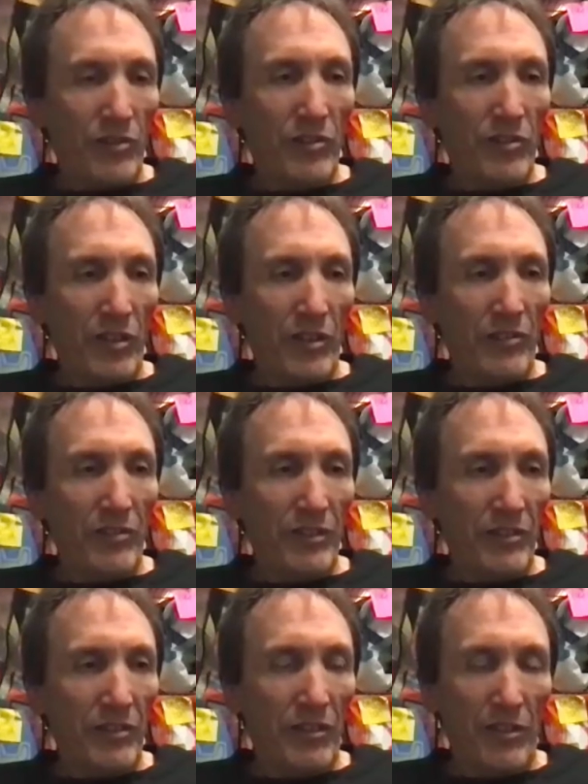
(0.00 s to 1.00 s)
scars than
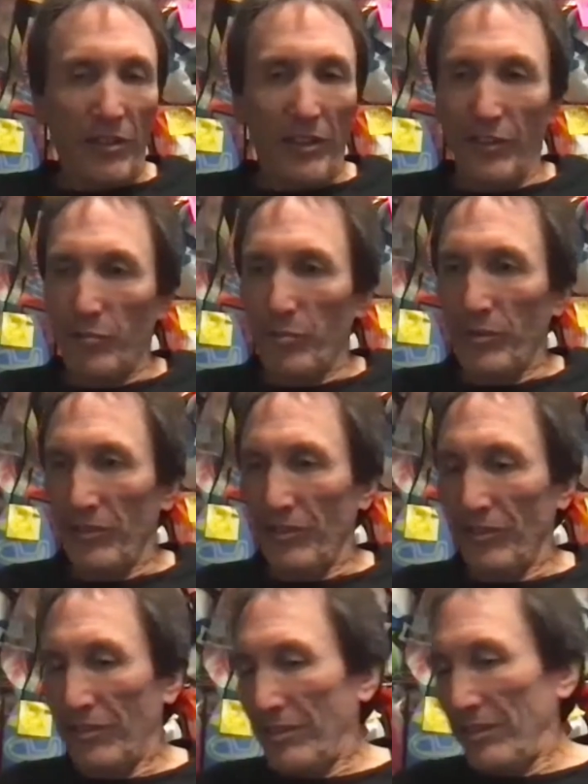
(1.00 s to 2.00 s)
Carter has
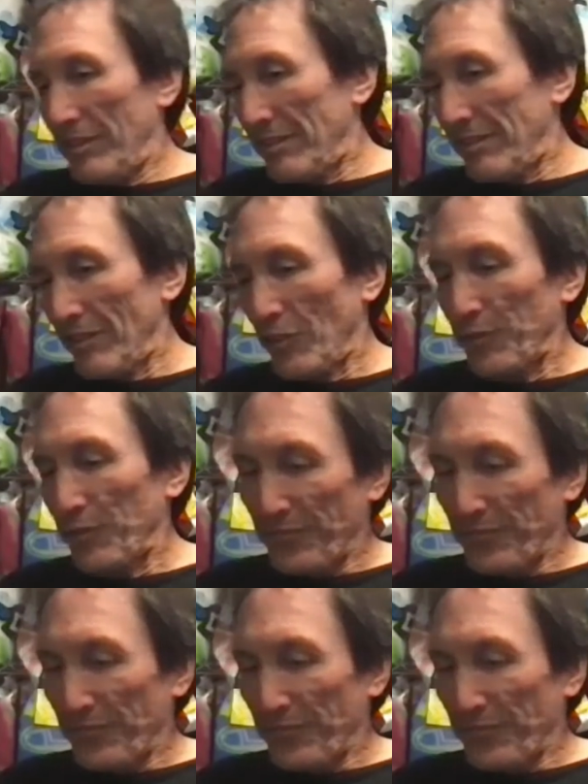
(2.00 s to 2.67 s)
pills. So